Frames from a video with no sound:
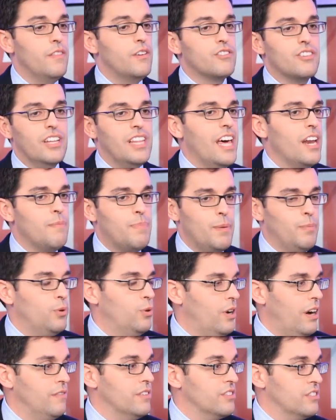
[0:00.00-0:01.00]
There's a lot of people
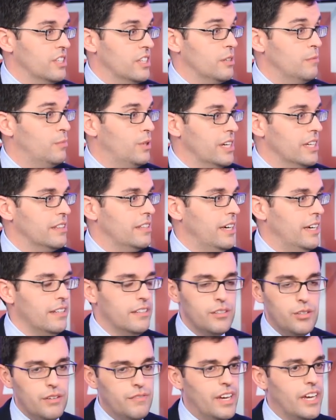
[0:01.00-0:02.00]
who obviously can break
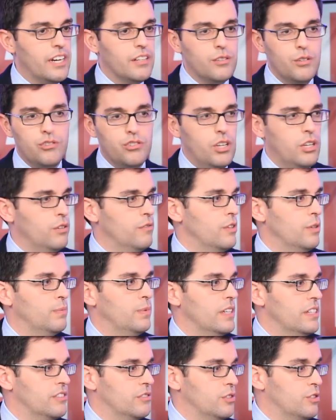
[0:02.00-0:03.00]
that. You have anecdotes all over the
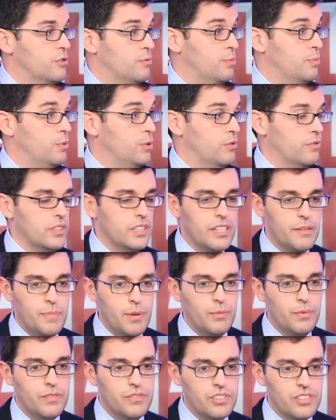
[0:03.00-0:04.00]
place. There's proven that
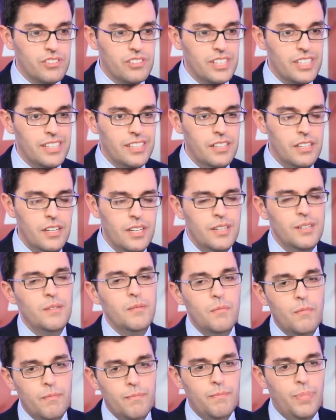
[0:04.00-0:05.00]
people have succeeded.
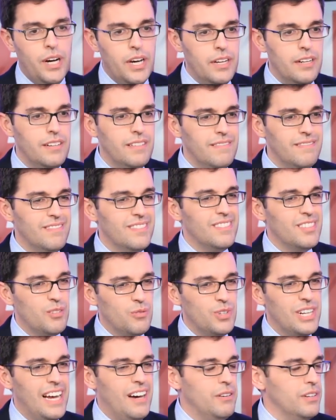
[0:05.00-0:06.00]
But the
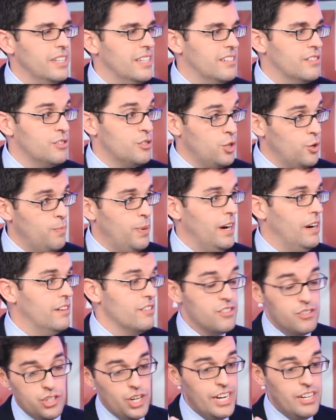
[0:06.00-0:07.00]
reality is two
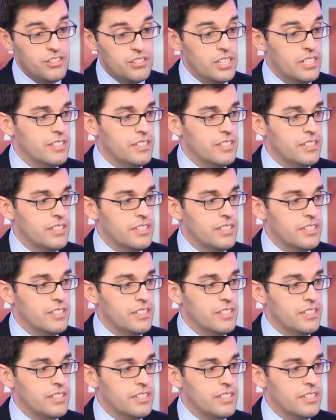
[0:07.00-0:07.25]
parents change the